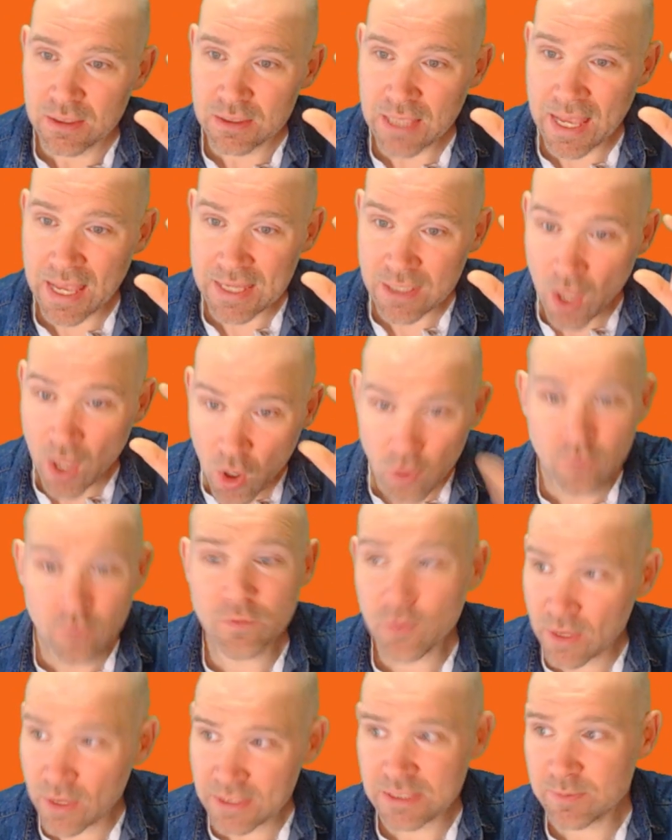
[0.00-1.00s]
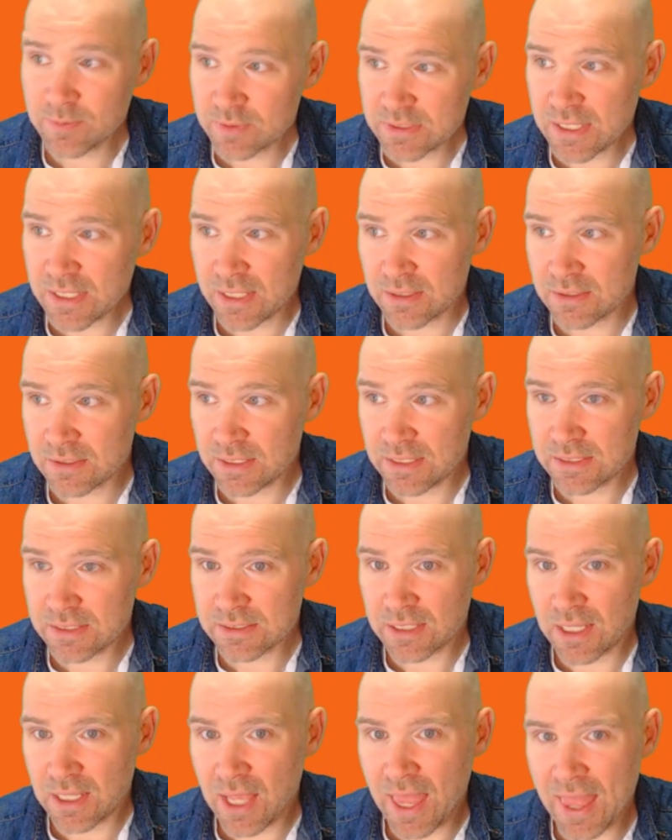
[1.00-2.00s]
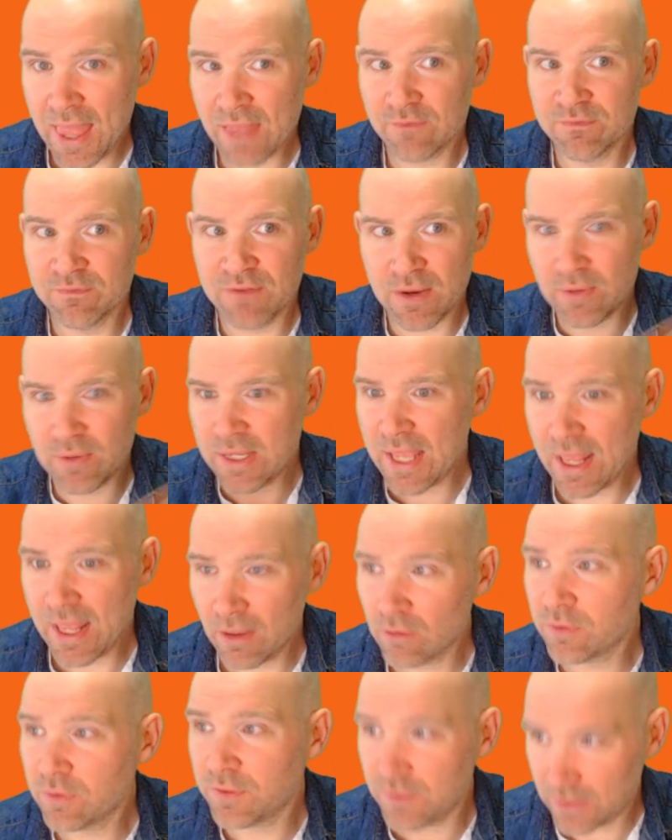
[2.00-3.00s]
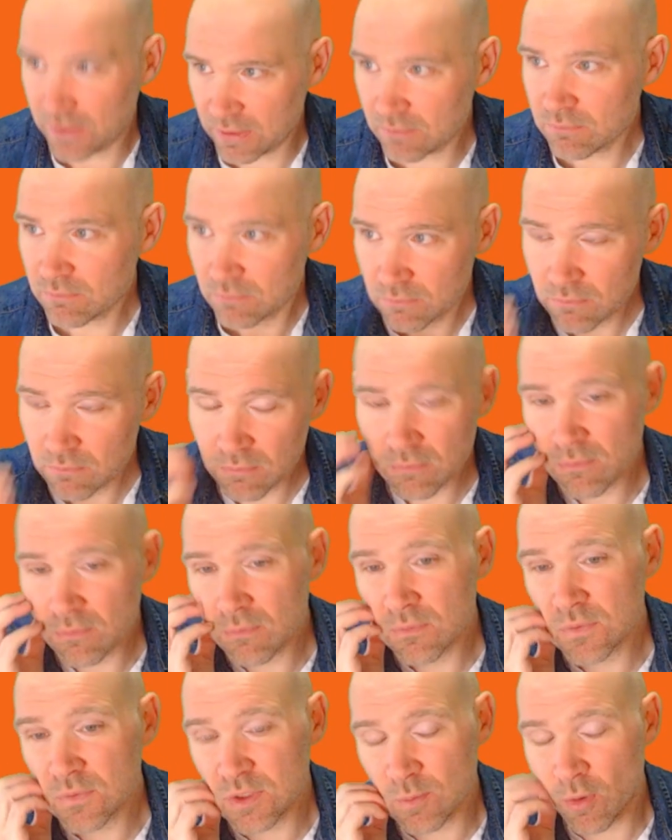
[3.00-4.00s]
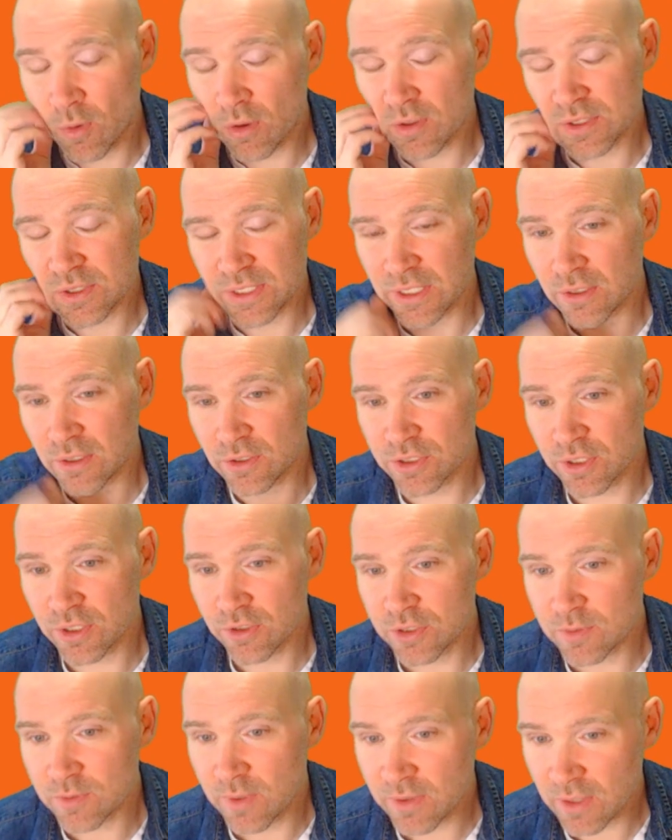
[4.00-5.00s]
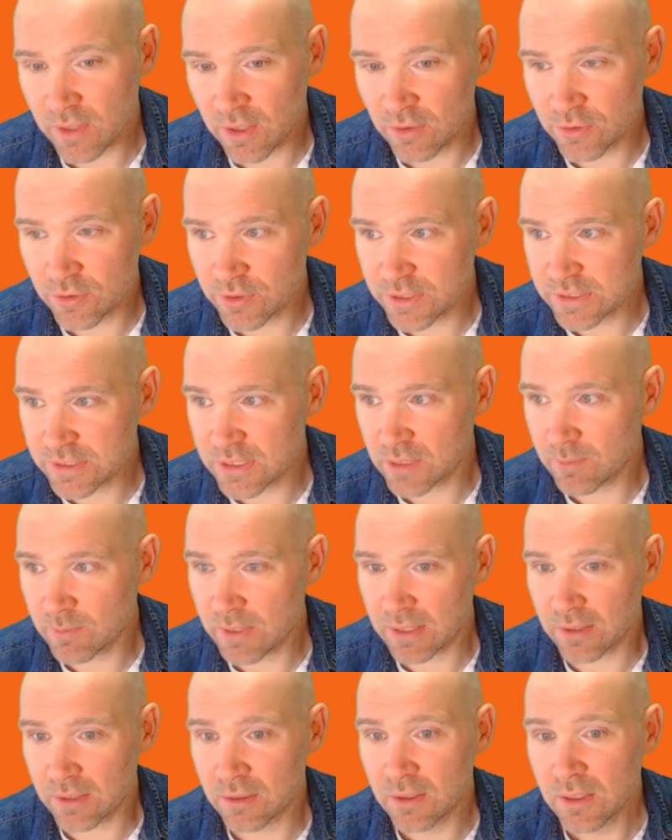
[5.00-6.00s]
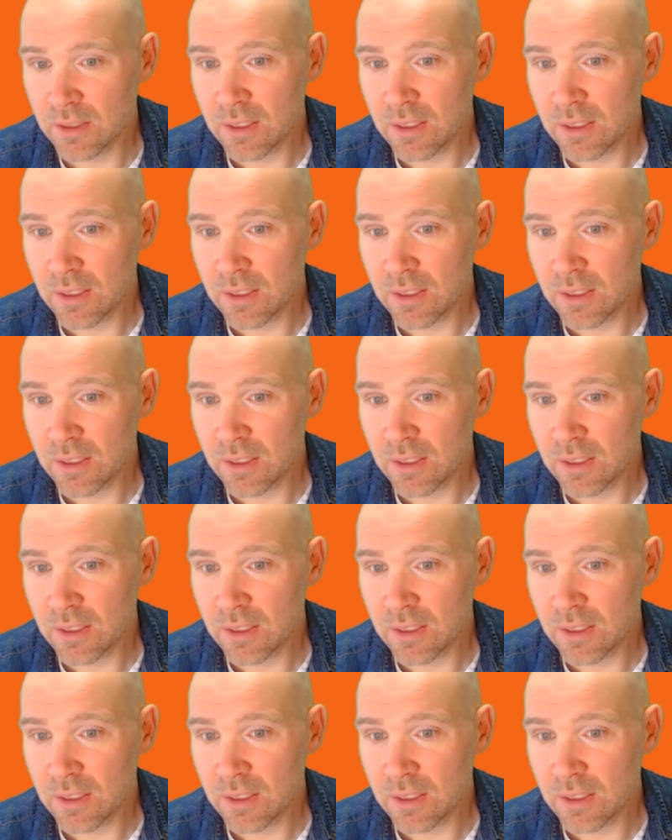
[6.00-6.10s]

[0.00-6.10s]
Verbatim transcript: And over 80% is a very healthy democracy. And I'll show you some other countries in a minute.